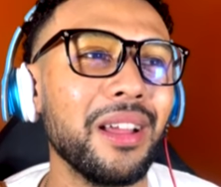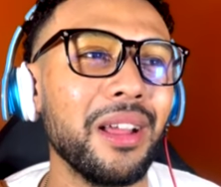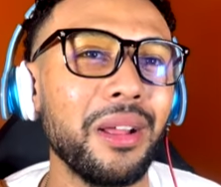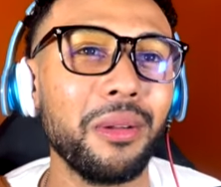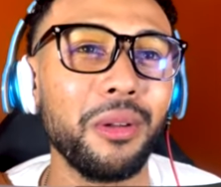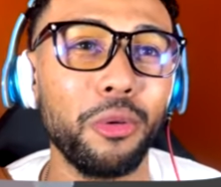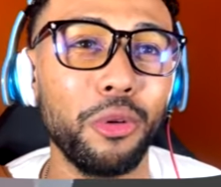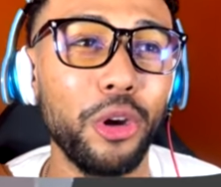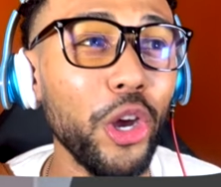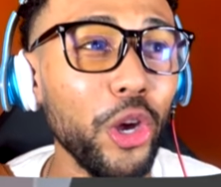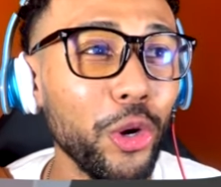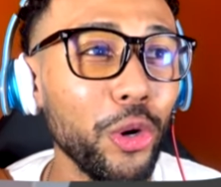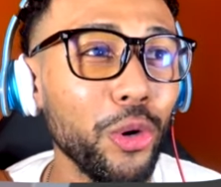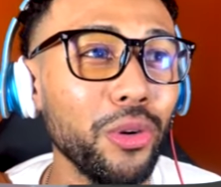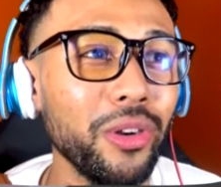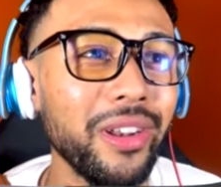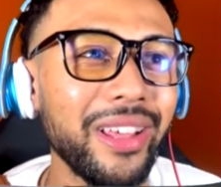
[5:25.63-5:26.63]
Rude?
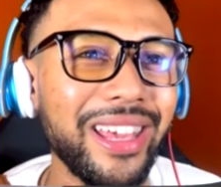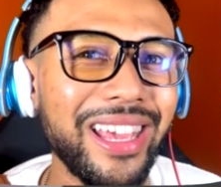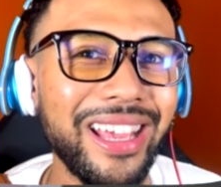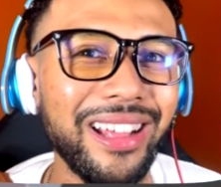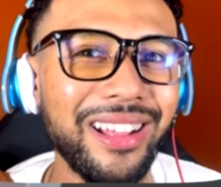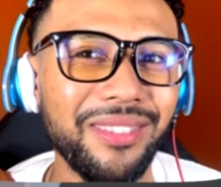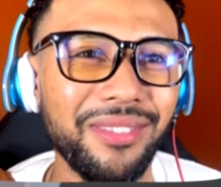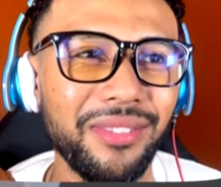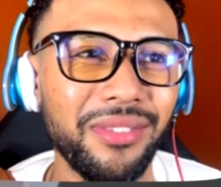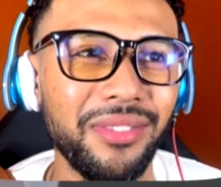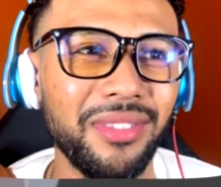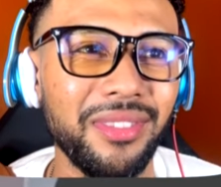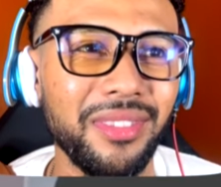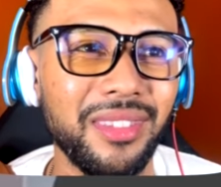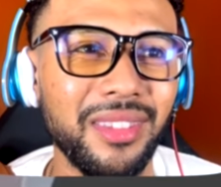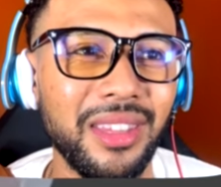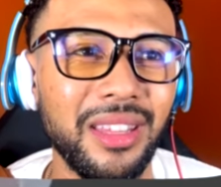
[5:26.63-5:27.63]
We are the new
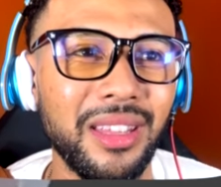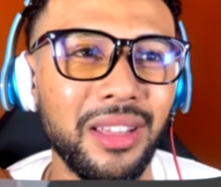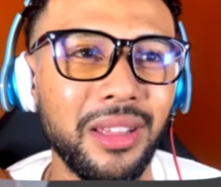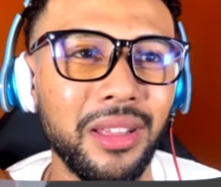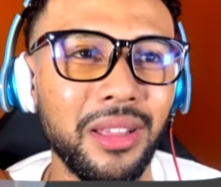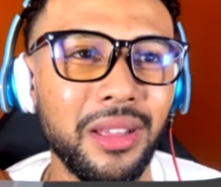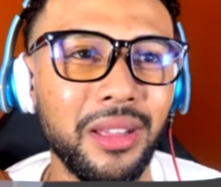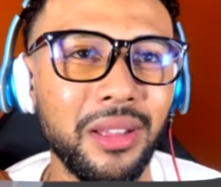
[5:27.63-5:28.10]
kids here.